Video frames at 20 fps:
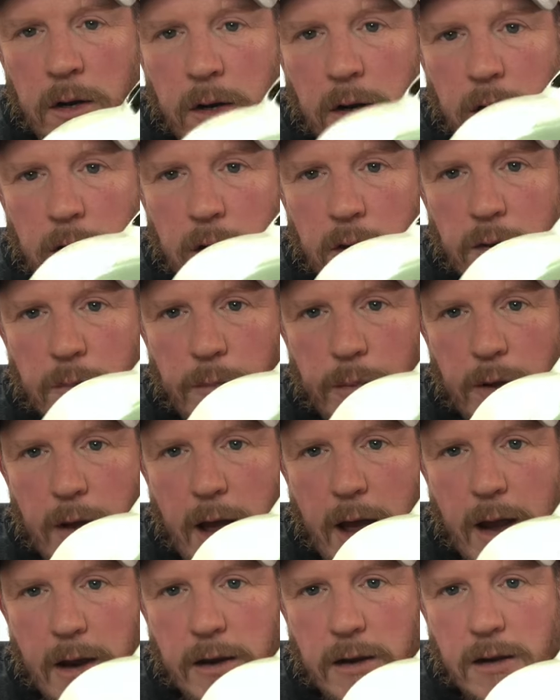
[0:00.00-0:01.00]
The
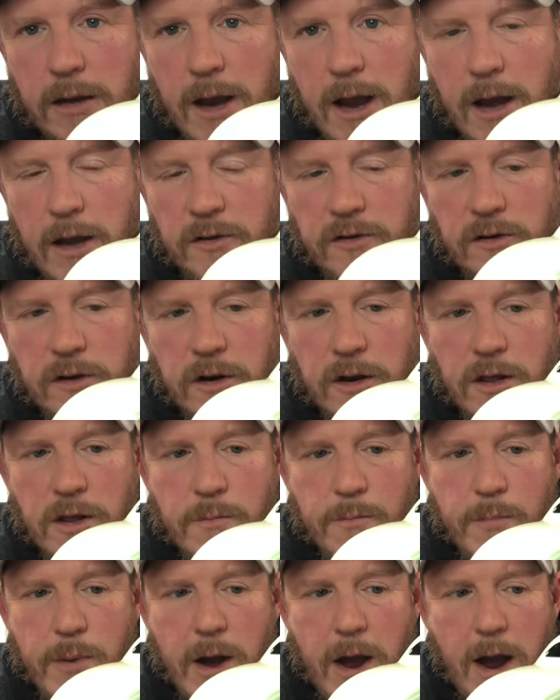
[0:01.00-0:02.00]
black gasket in the
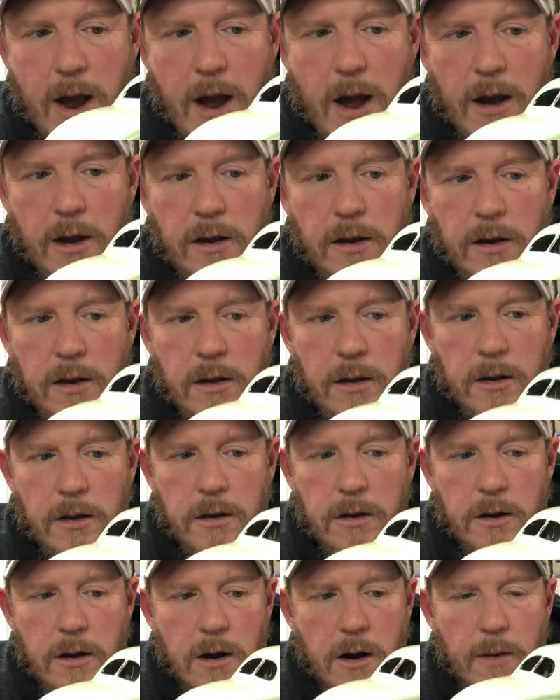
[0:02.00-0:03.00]
back.
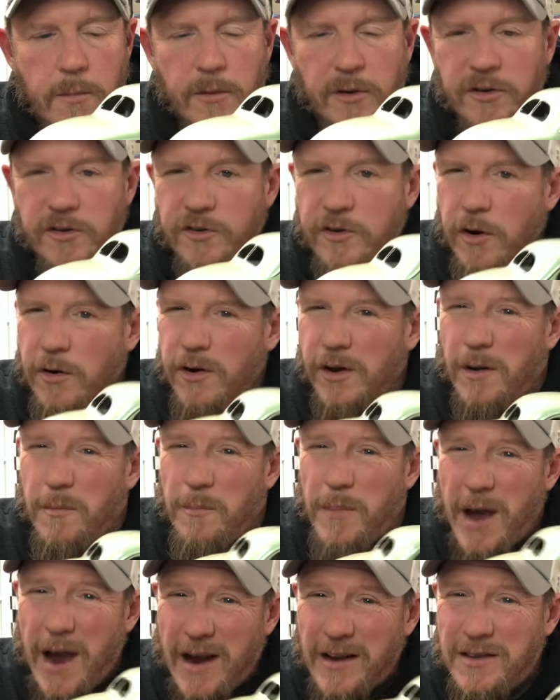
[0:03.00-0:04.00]
It's starting to come
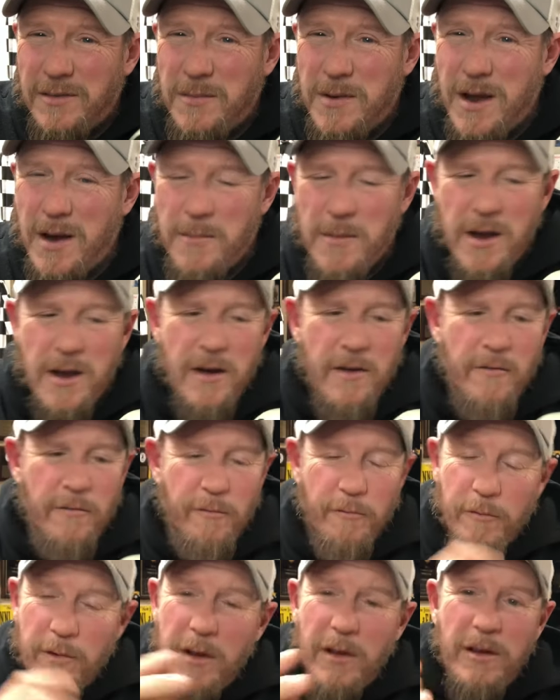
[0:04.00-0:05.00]
back to me. I
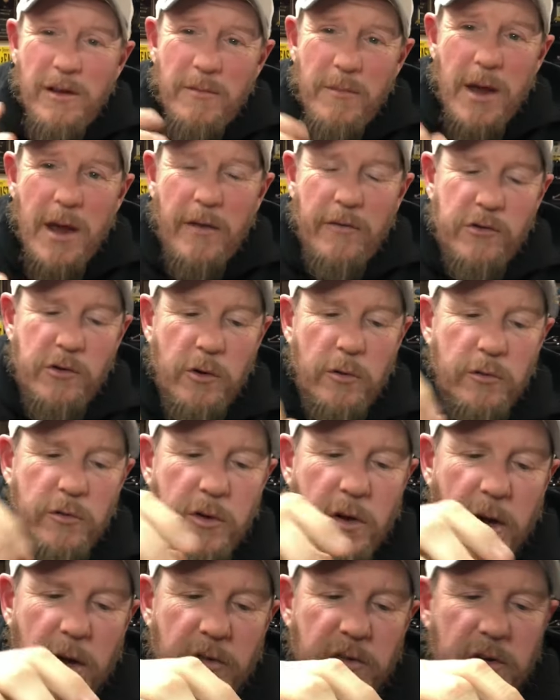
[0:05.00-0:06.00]
may have showed you
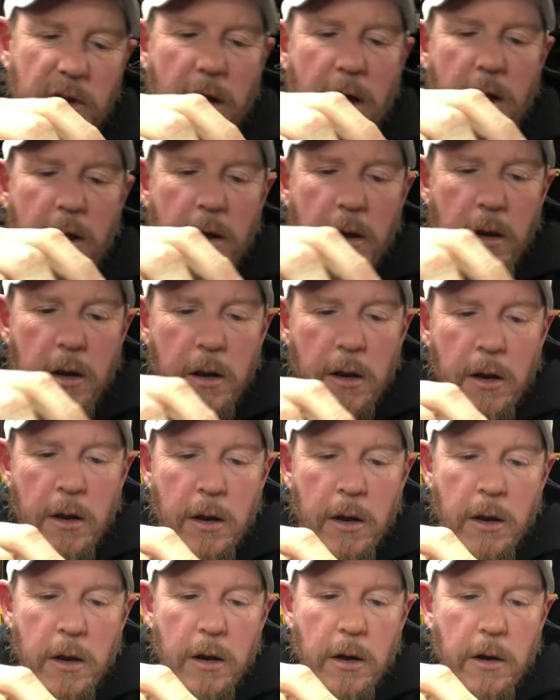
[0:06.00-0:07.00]
guys that.
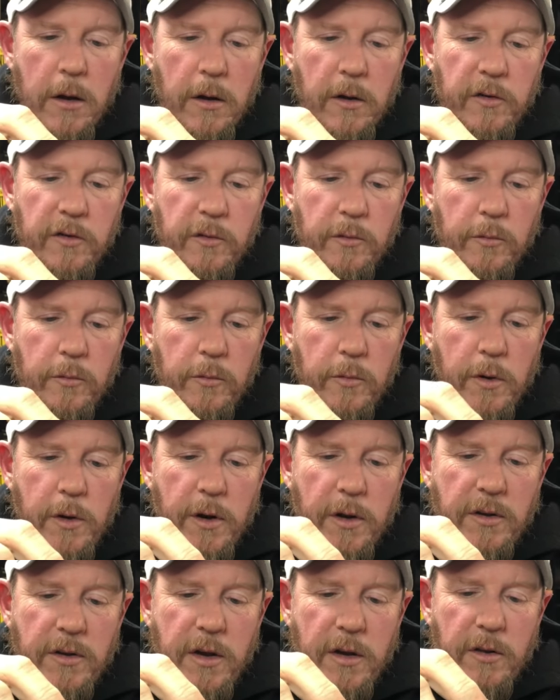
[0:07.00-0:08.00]
So we're
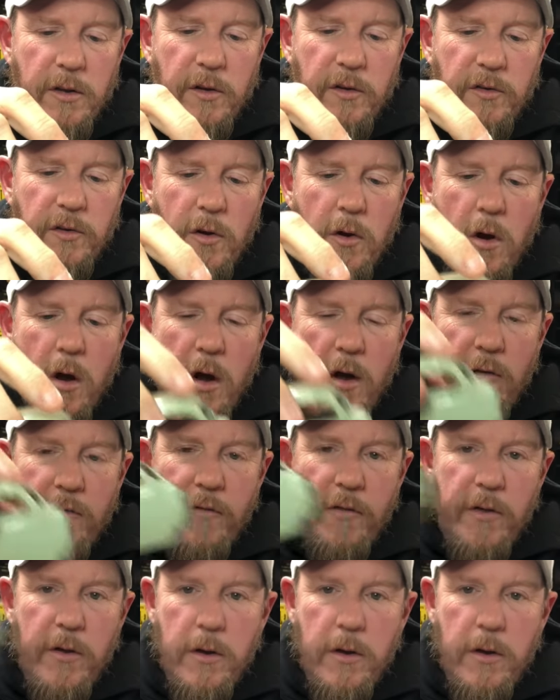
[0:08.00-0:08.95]
going to take this off.